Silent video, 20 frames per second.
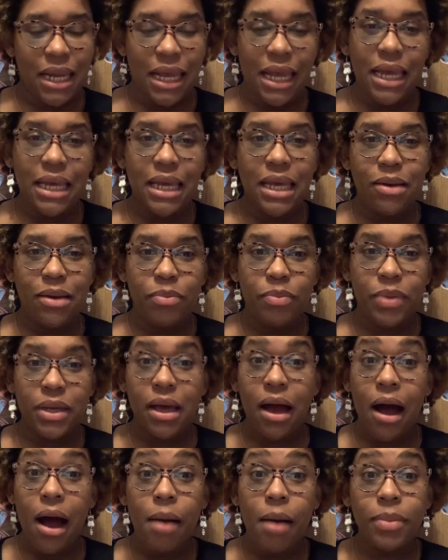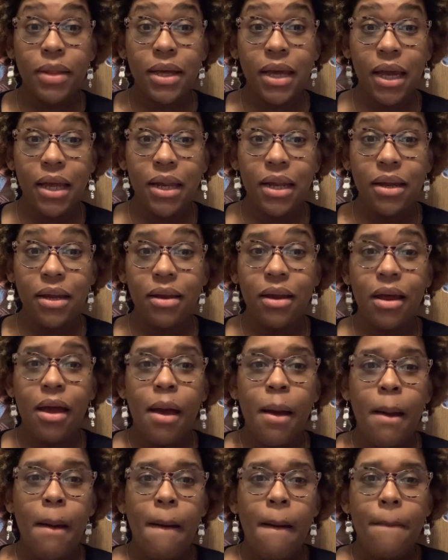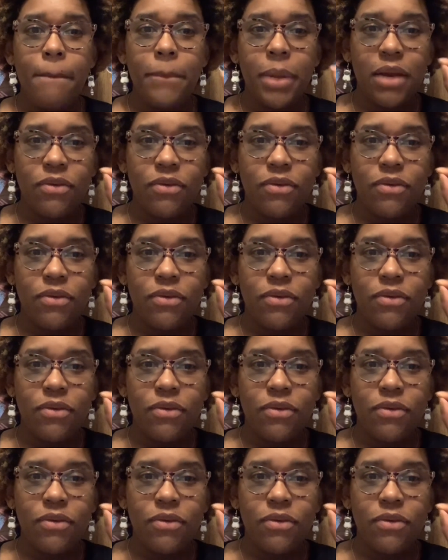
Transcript: It can be complicated, but